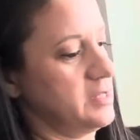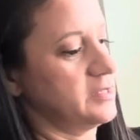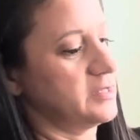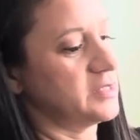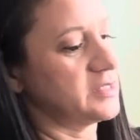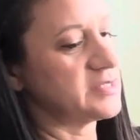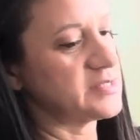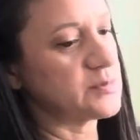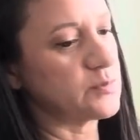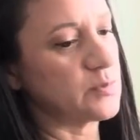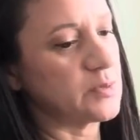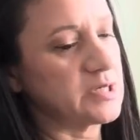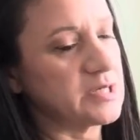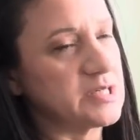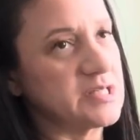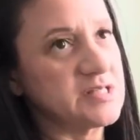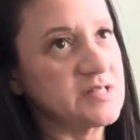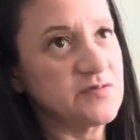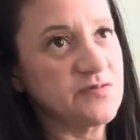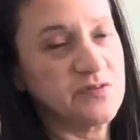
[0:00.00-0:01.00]
This
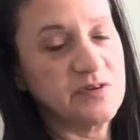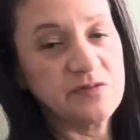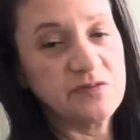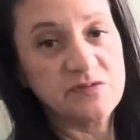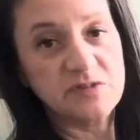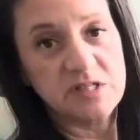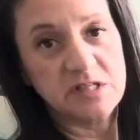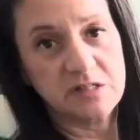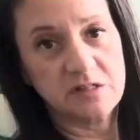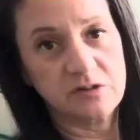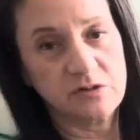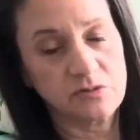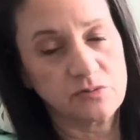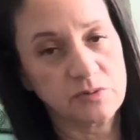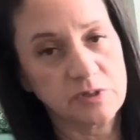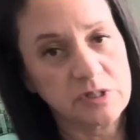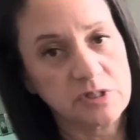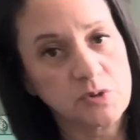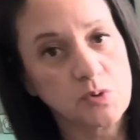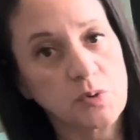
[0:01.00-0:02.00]
was 15
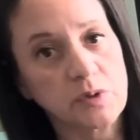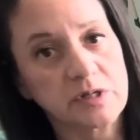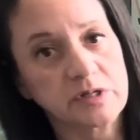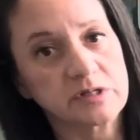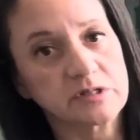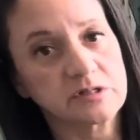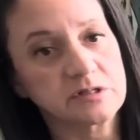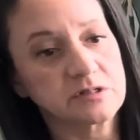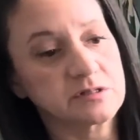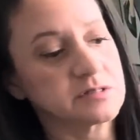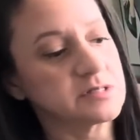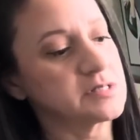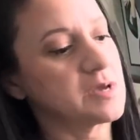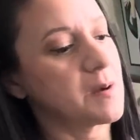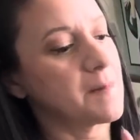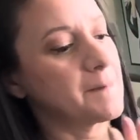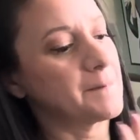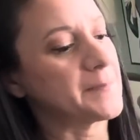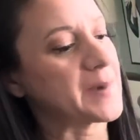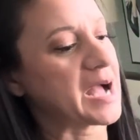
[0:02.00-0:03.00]
3/4
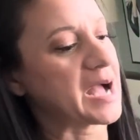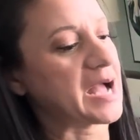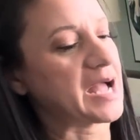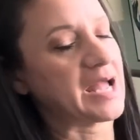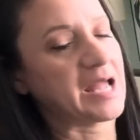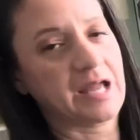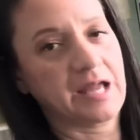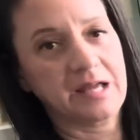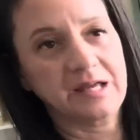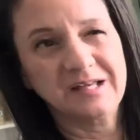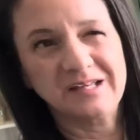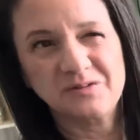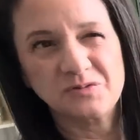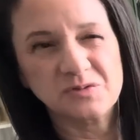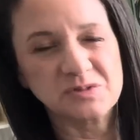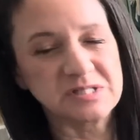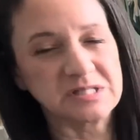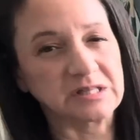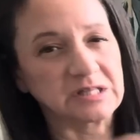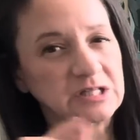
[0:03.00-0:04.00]
by, it
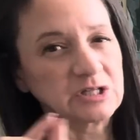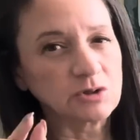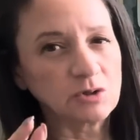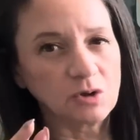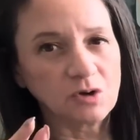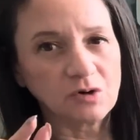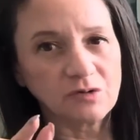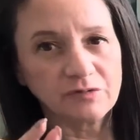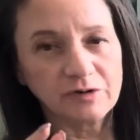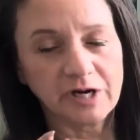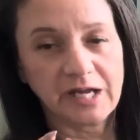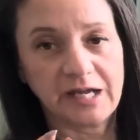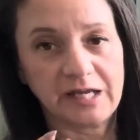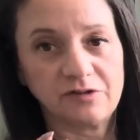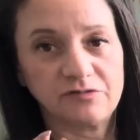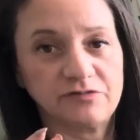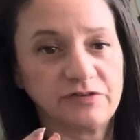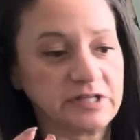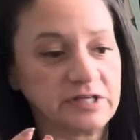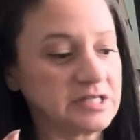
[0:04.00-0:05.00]
was a little over
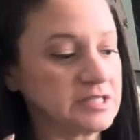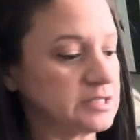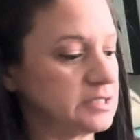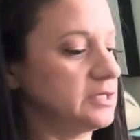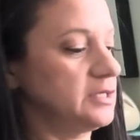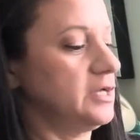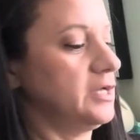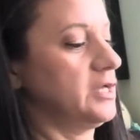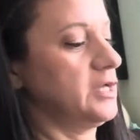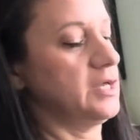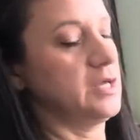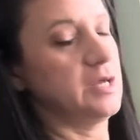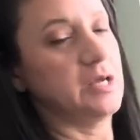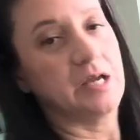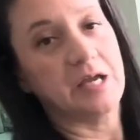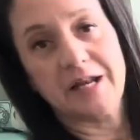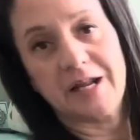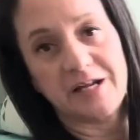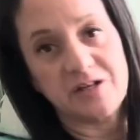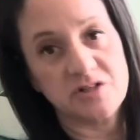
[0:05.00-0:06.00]
8 feet.
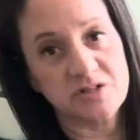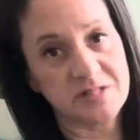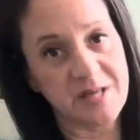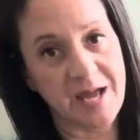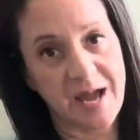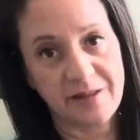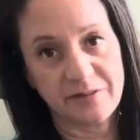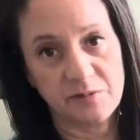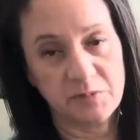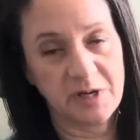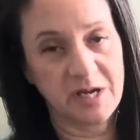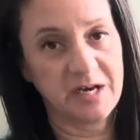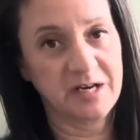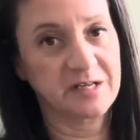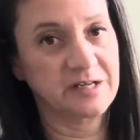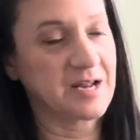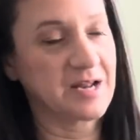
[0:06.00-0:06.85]
And I just had them cut it in